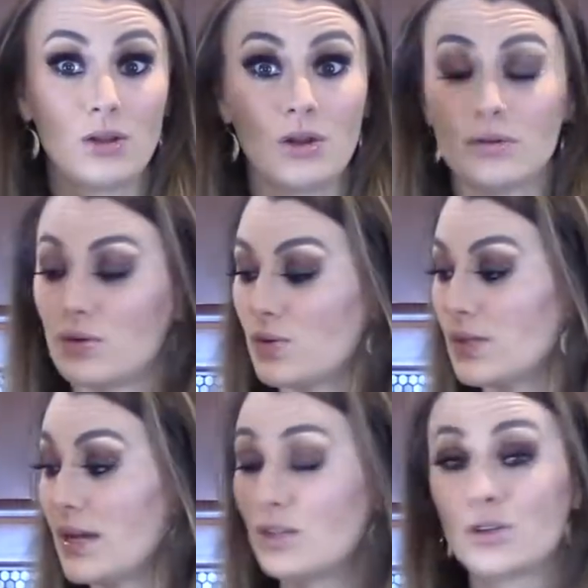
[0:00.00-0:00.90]
along those
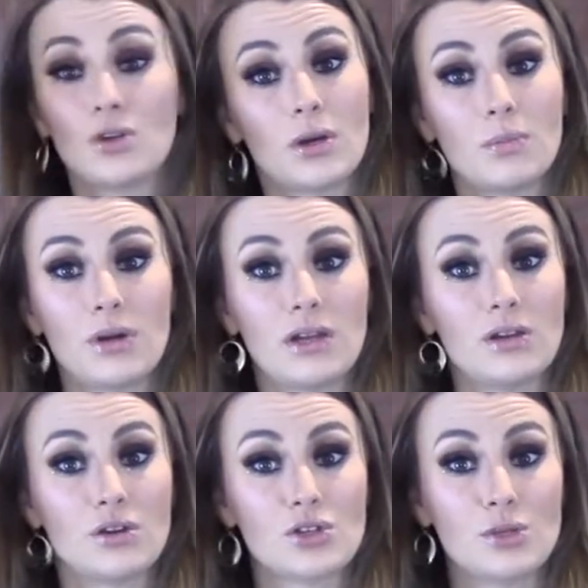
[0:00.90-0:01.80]
lines, or you could put it
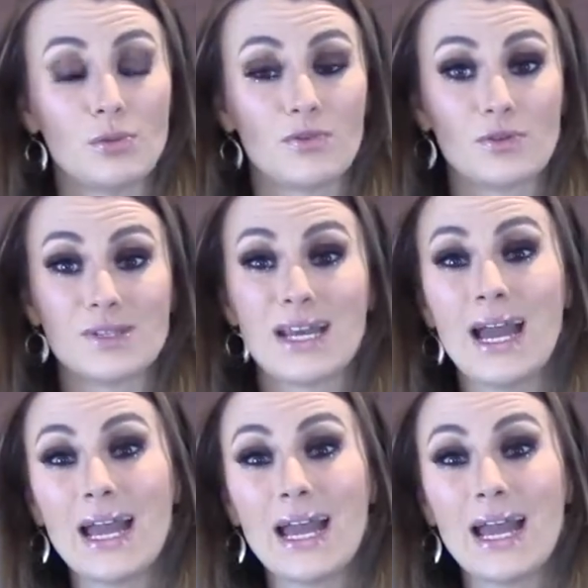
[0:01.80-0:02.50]
in your superfruits.